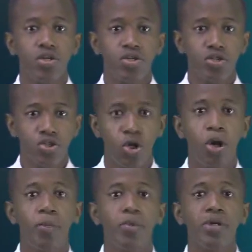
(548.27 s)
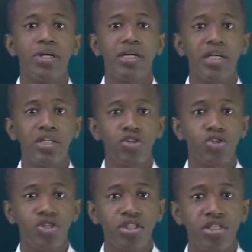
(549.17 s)
Soap, it is
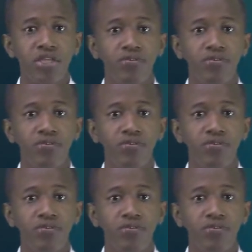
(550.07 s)
used